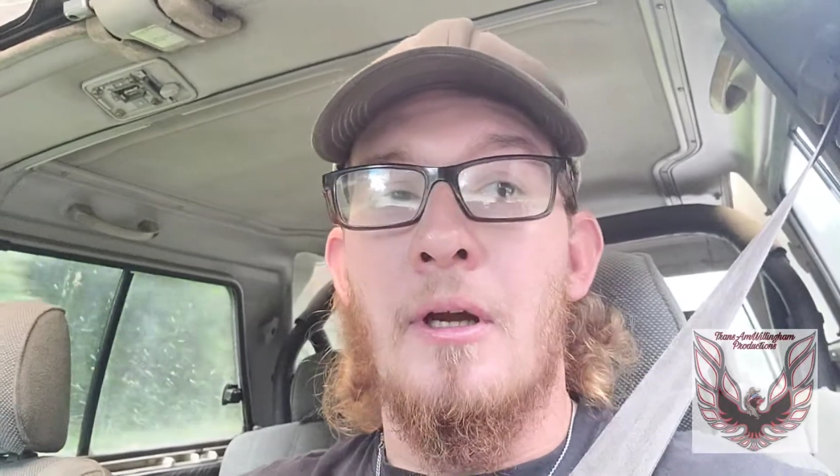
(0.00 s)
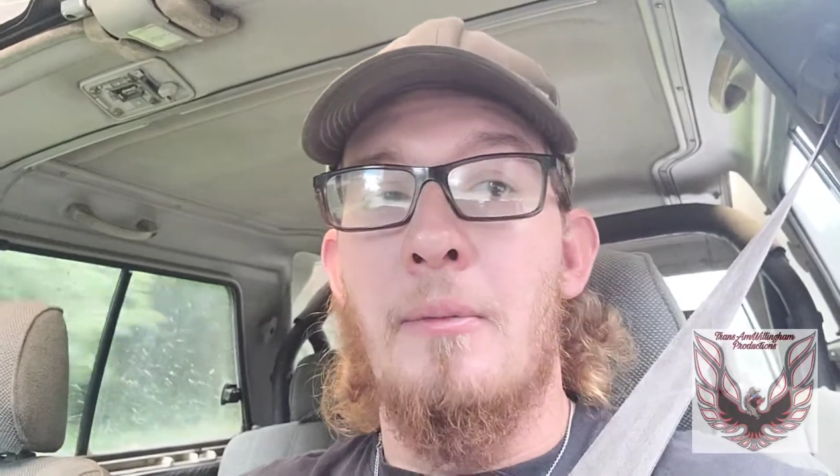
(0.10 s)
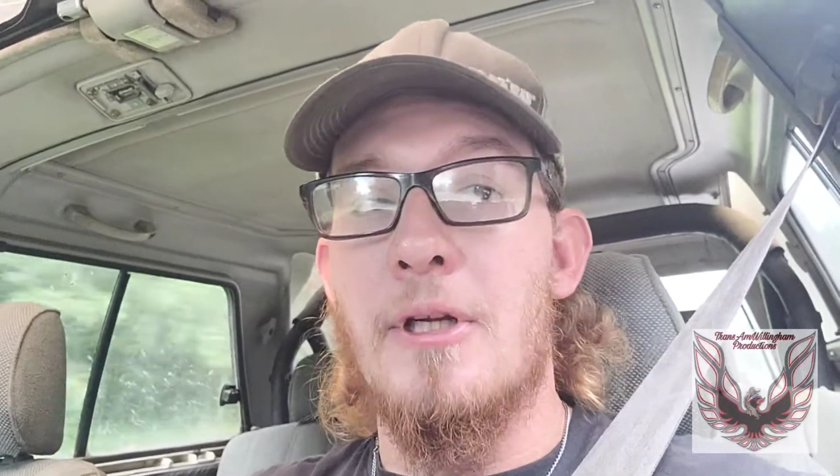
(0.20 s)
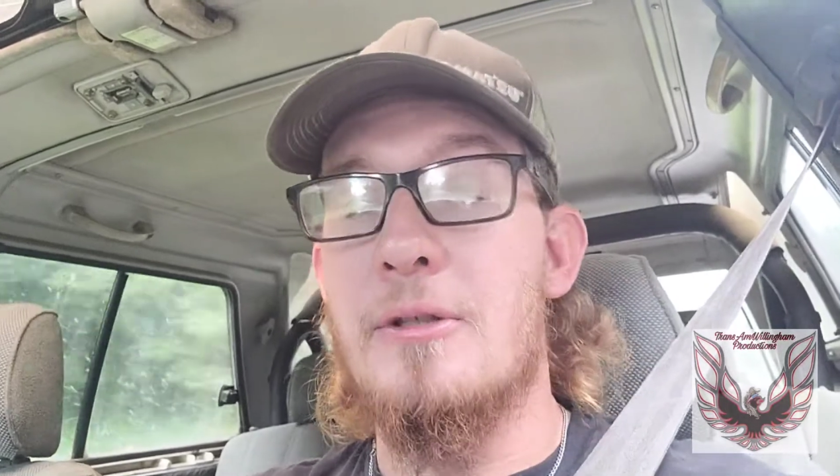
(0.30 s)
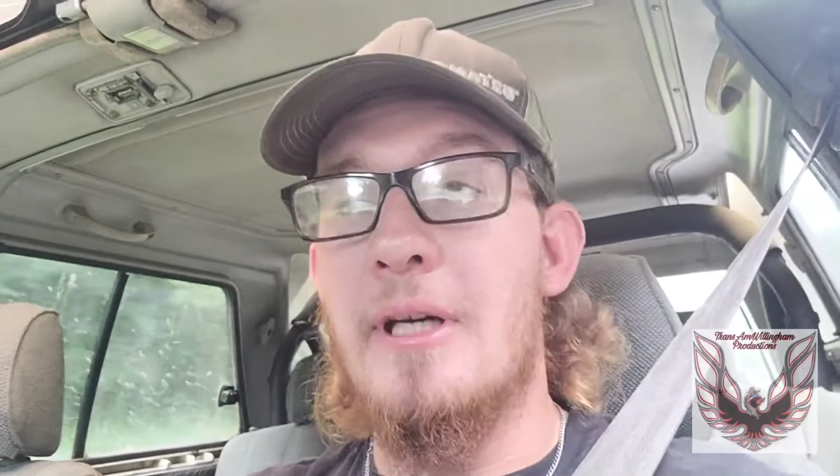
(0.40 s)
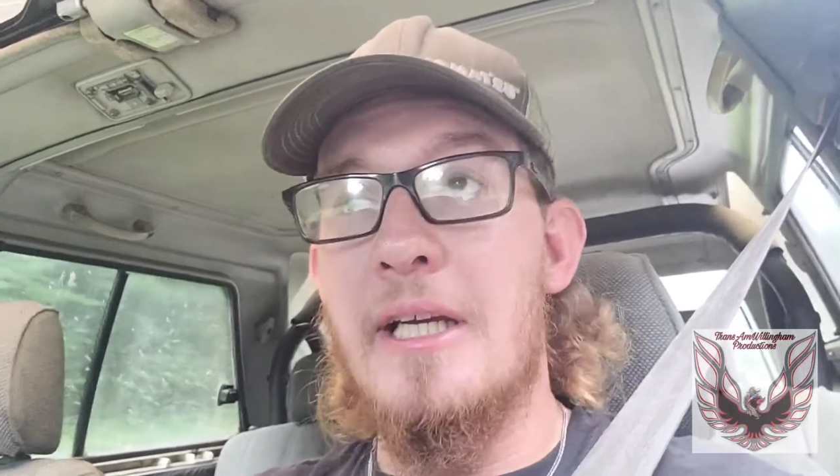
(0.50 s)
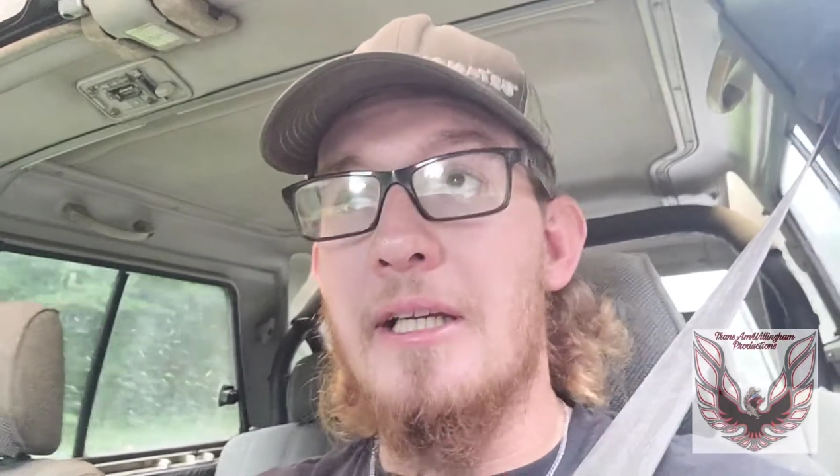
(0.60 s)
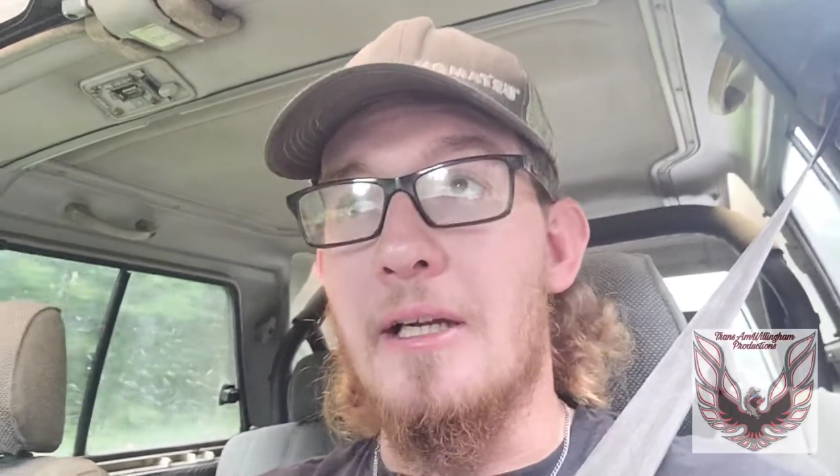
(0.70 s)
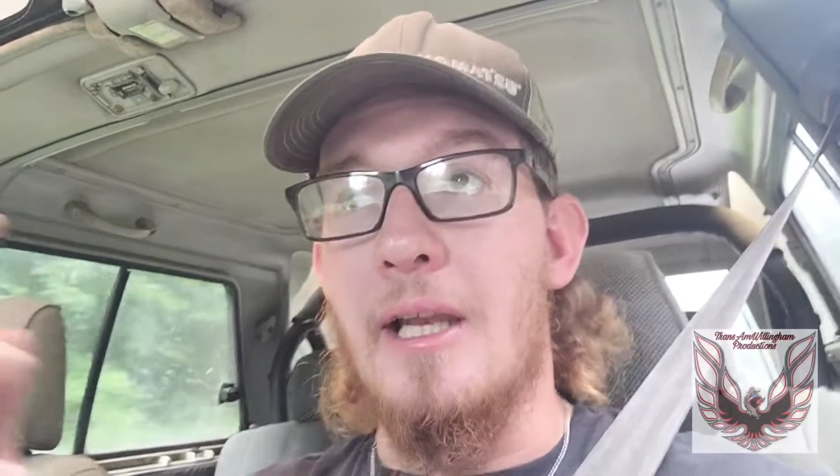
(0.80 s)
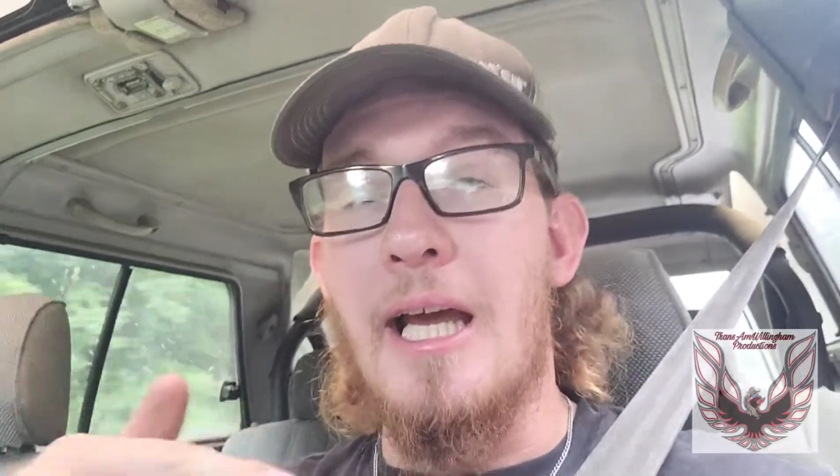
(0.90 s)

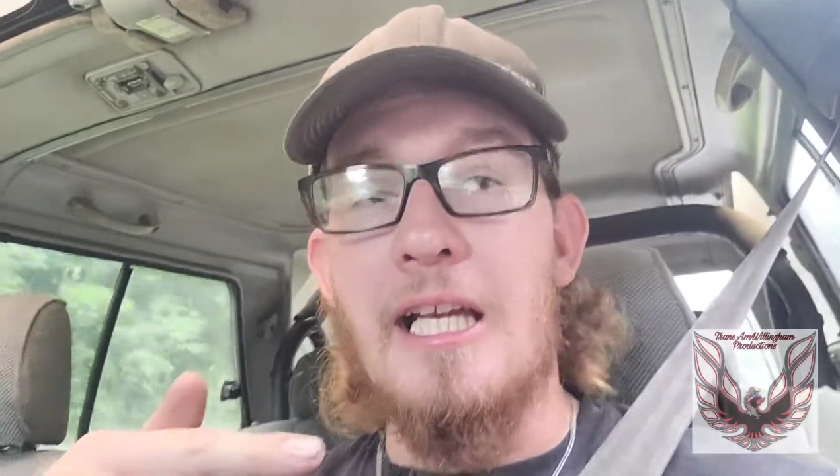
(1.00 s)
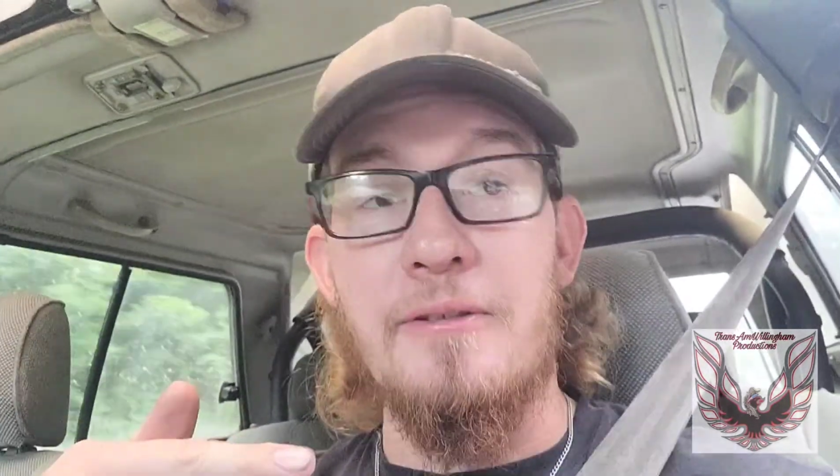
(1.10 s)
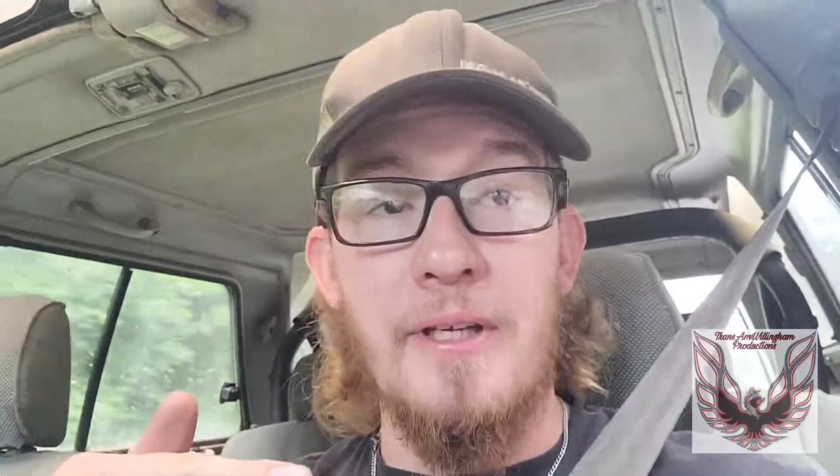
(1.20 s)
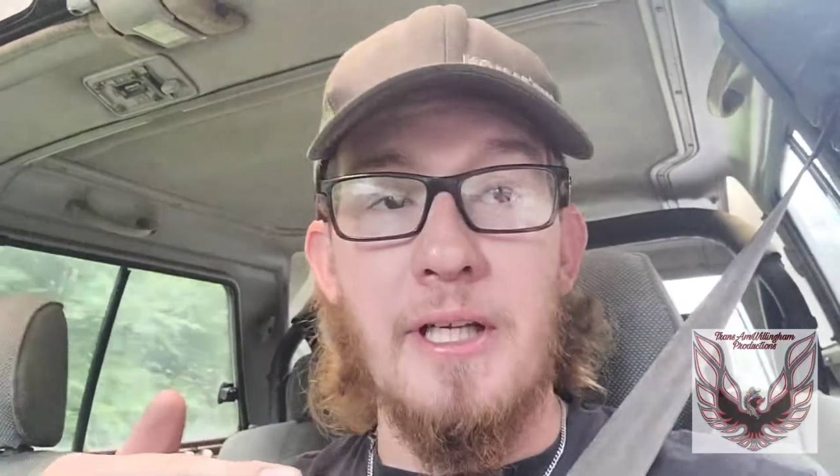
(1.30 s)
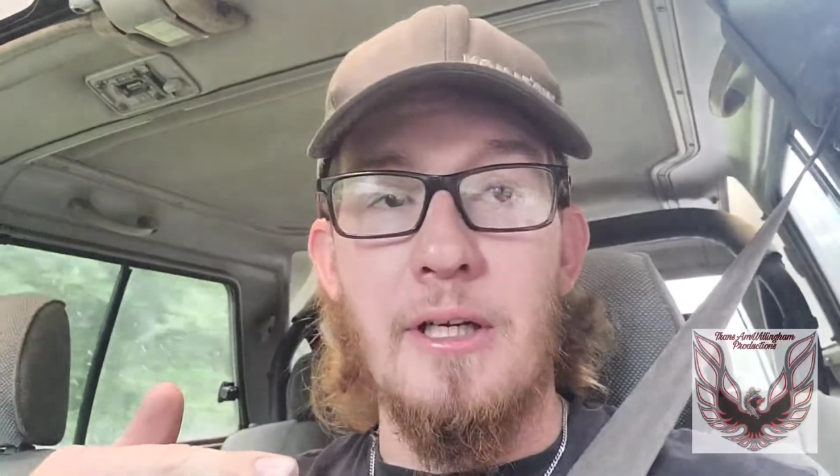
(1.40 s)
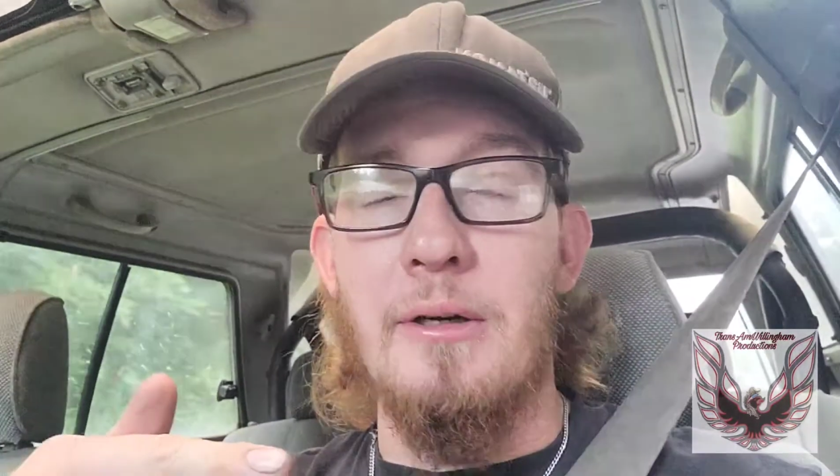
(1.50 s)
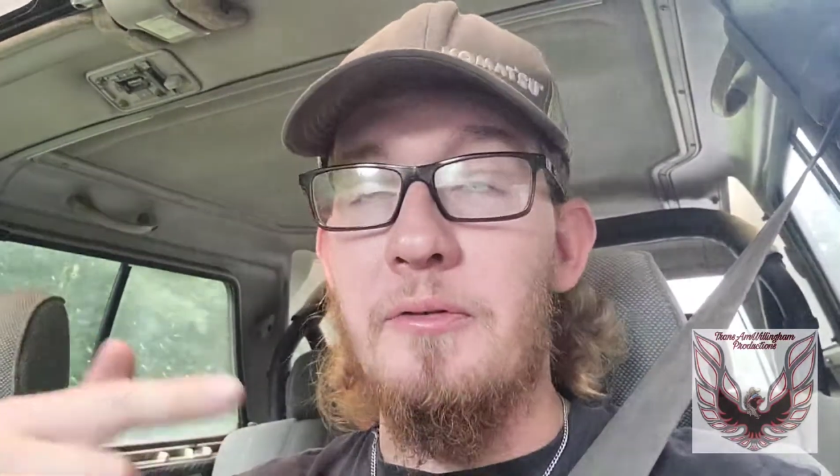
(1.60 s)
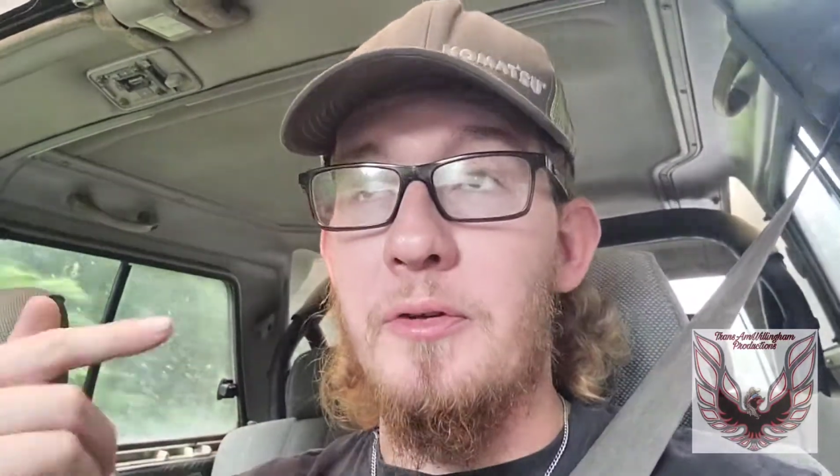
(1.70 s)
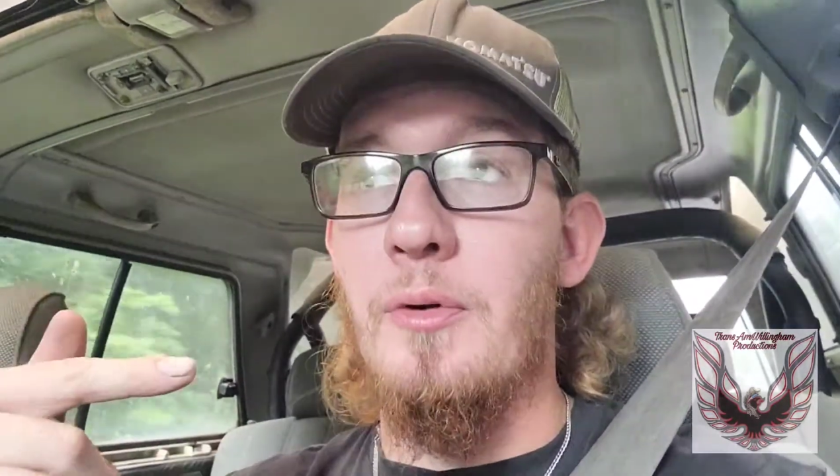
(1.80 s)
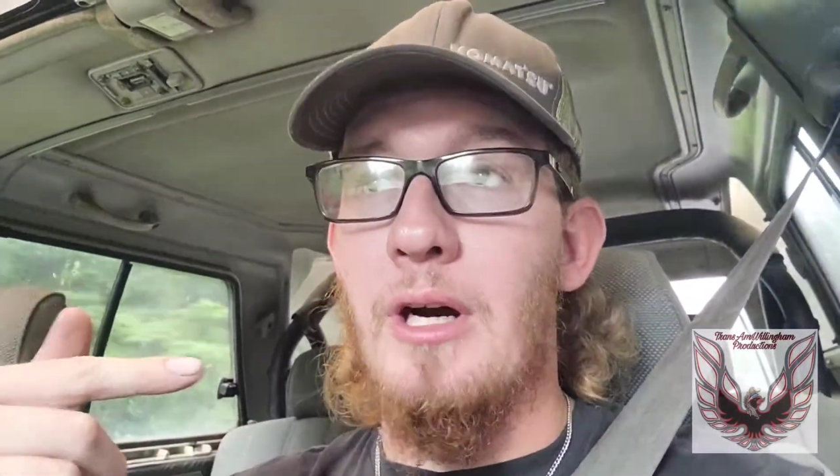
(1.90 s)
between the last video, if
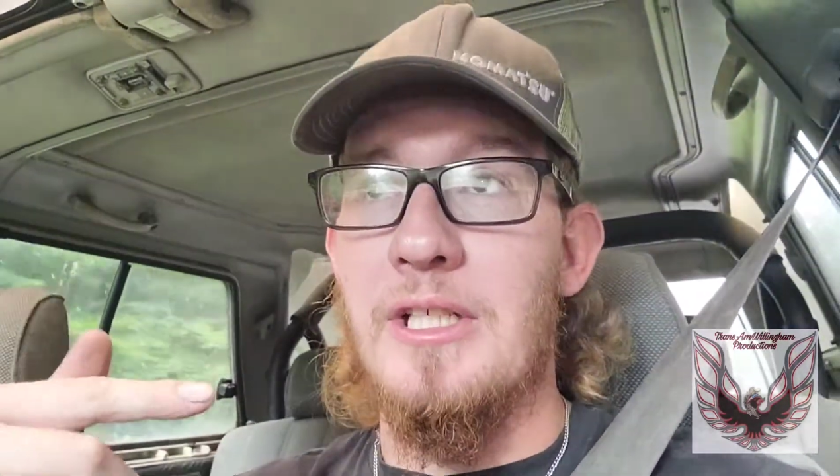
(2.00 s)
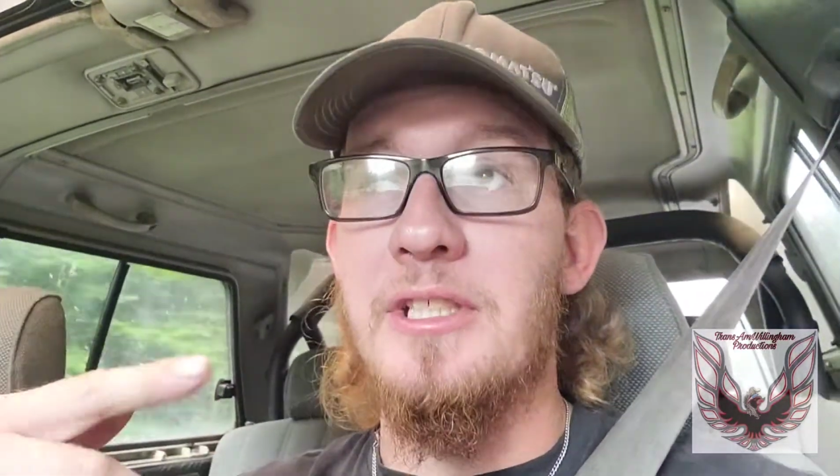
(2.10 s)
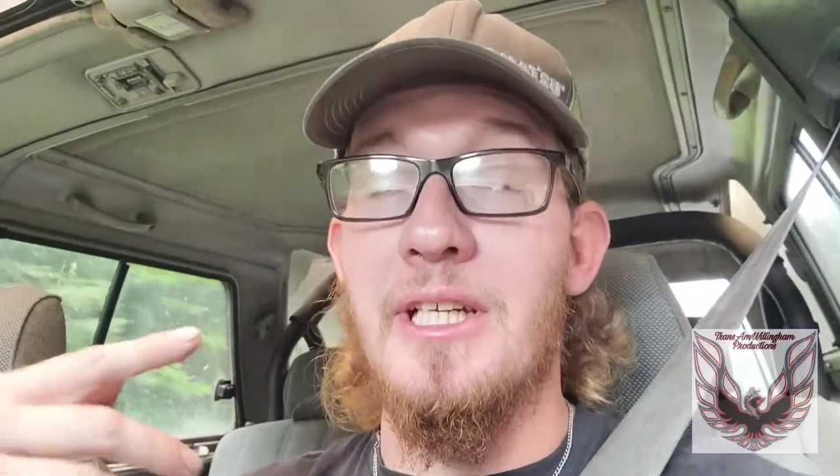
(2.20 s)
you've watched it,